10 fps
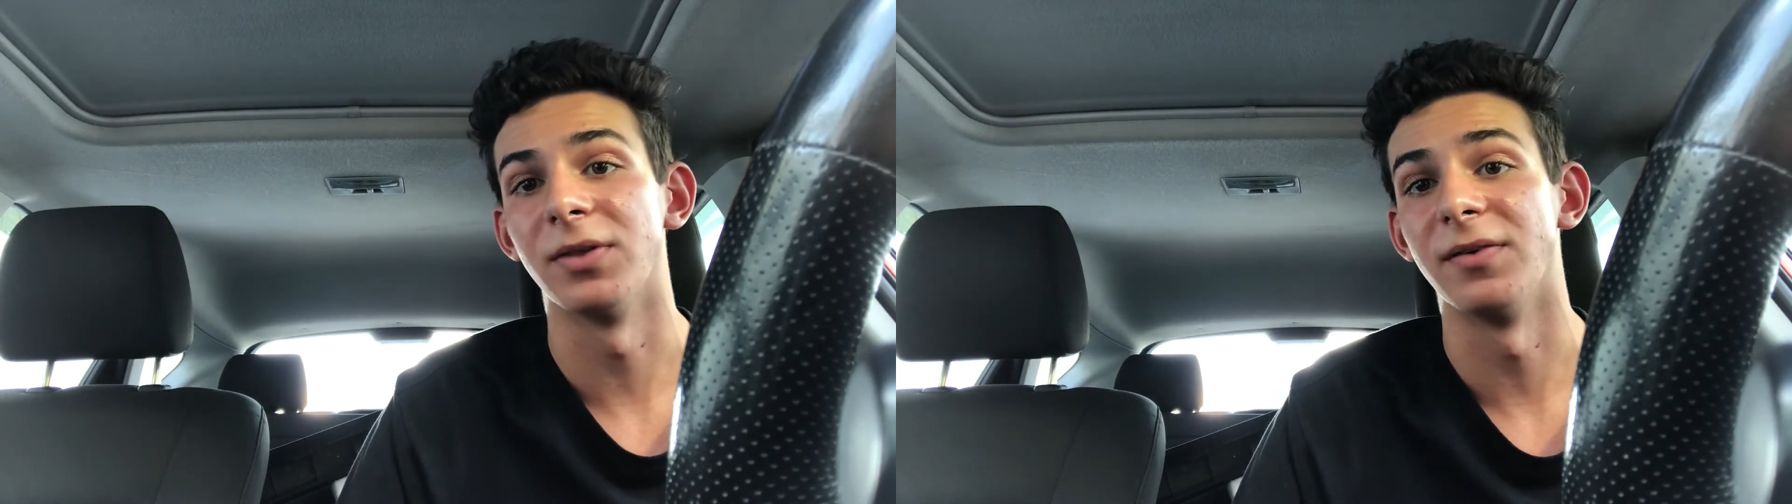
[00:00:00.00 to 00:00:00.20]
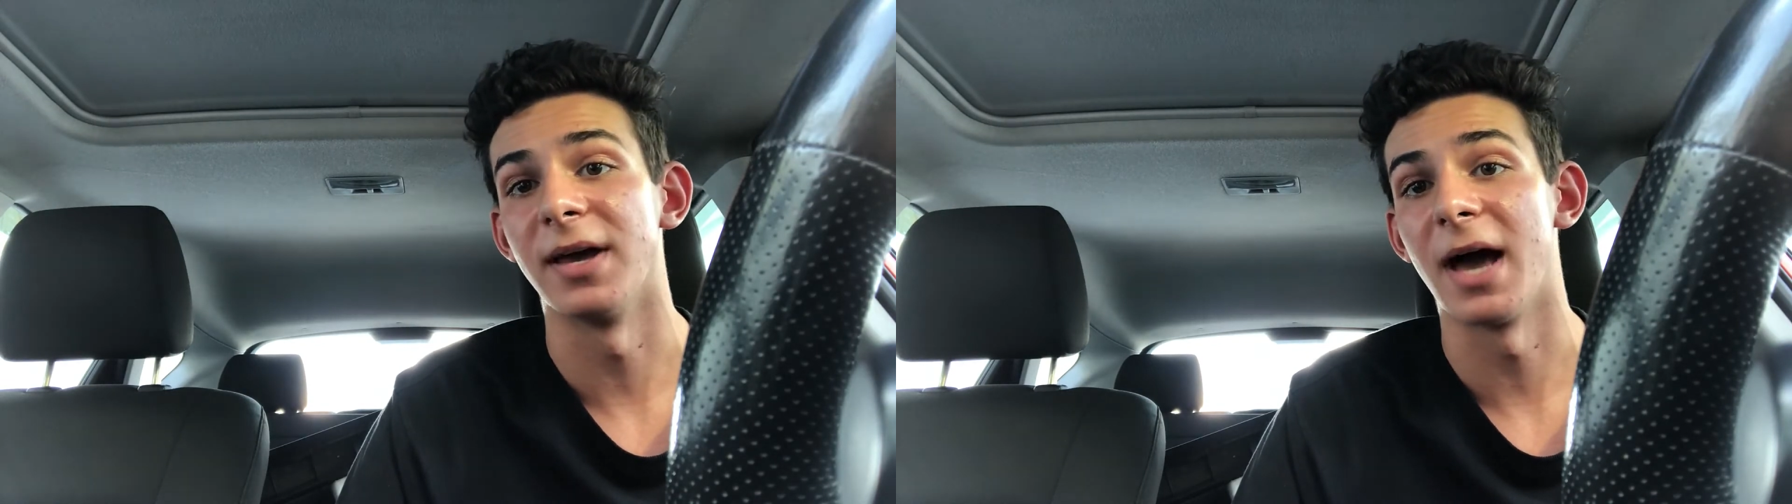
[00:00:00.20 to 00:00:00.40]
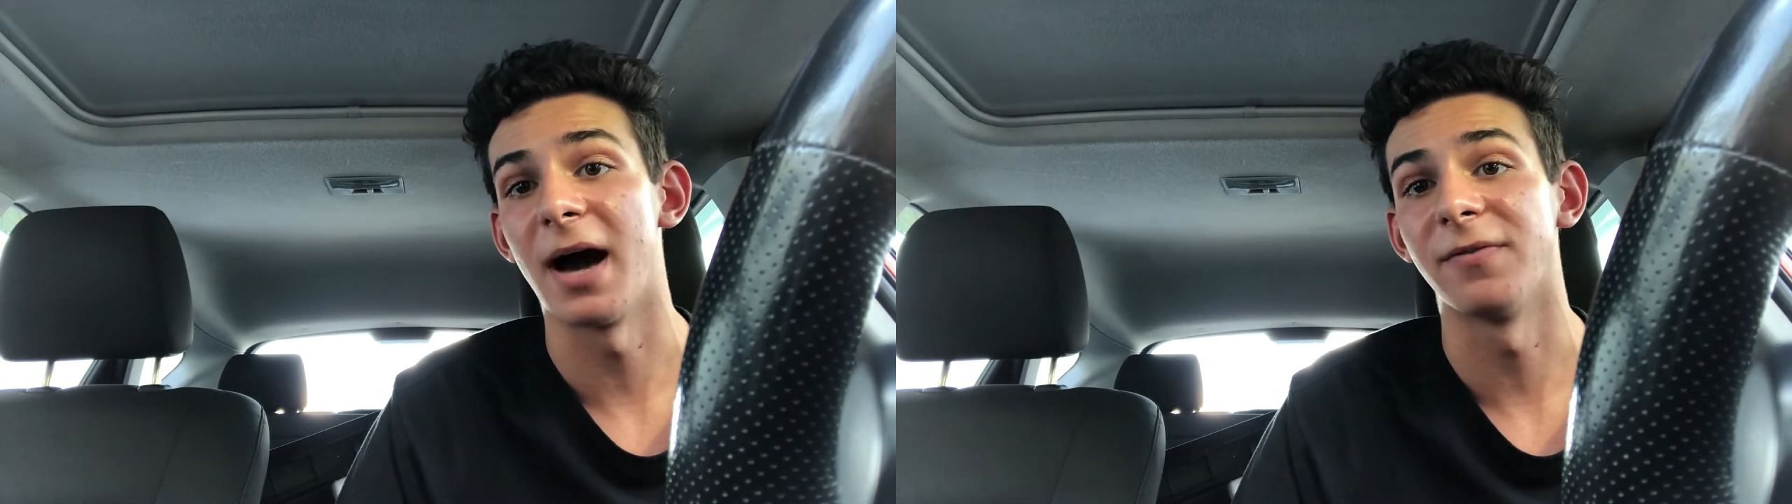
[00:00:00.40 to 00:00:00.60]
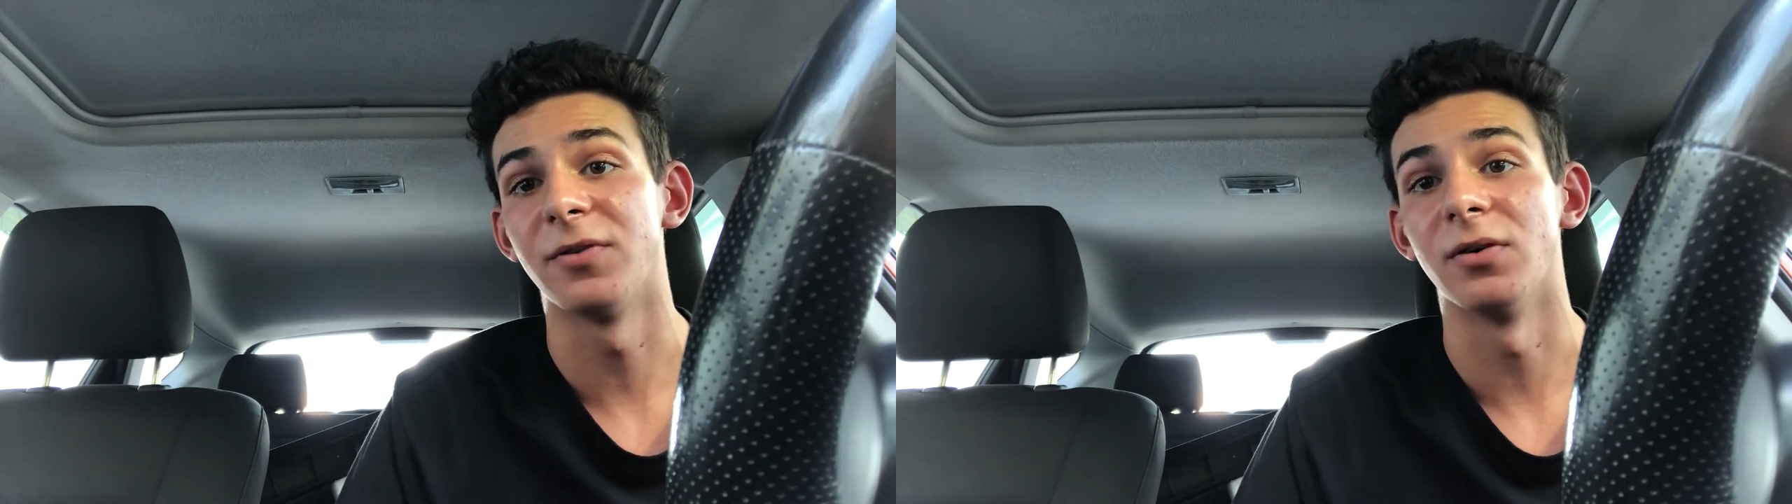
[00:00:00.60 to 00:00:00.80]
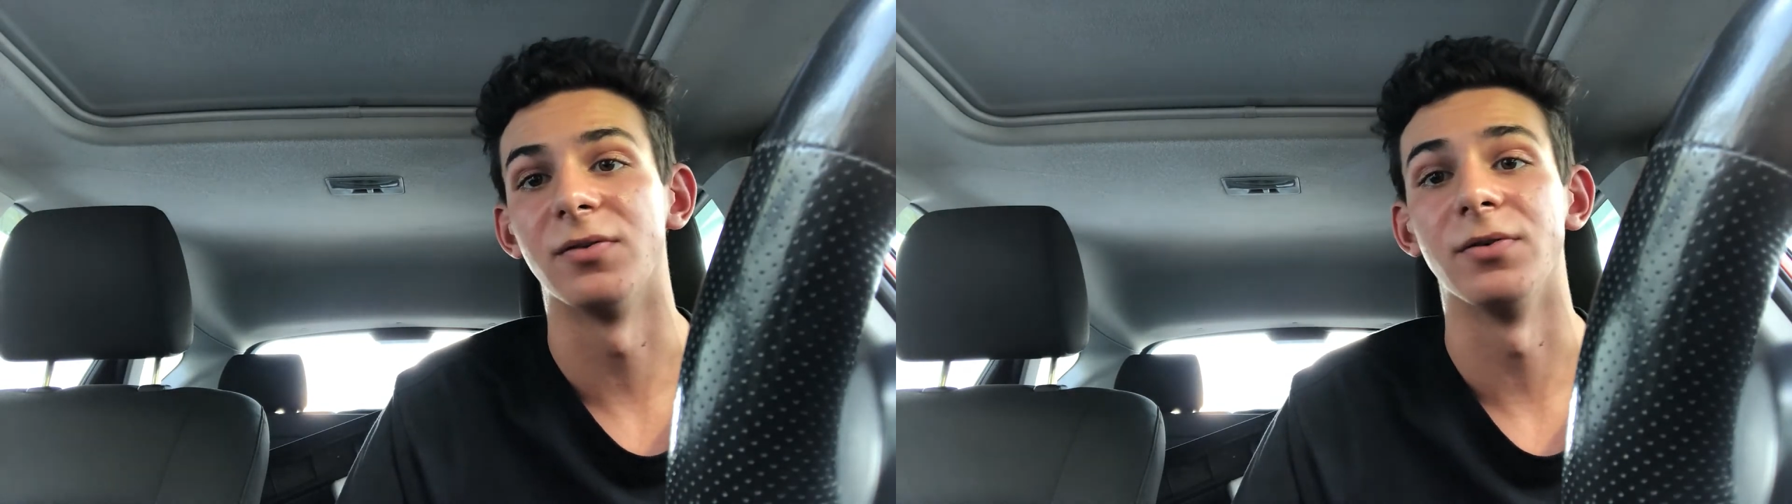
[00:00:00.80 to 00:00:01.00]
the day
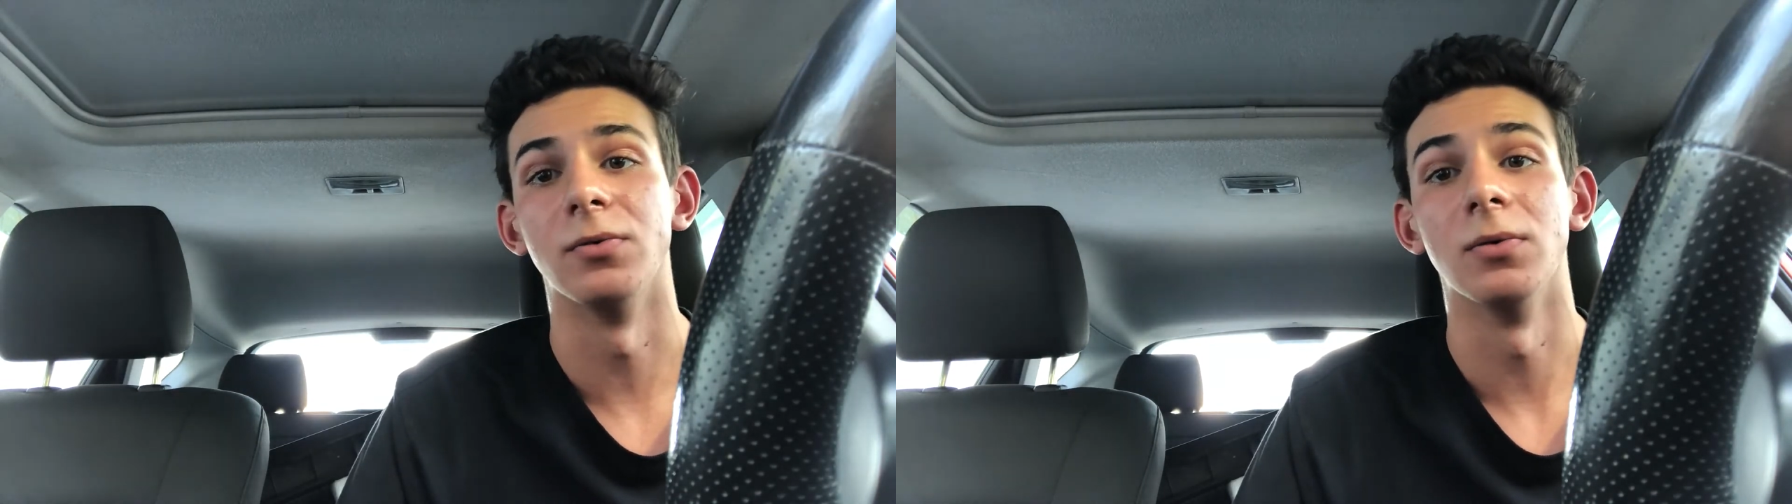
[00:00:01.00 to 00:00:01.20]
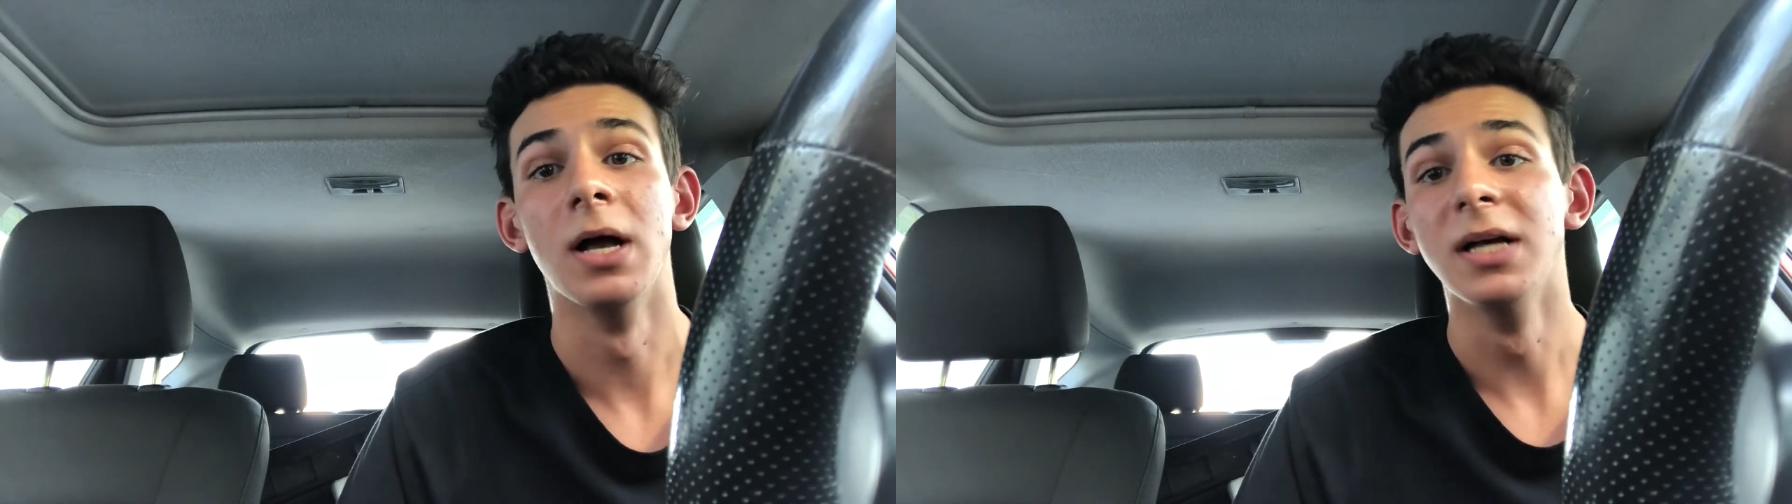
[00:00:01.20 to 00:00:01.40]
after to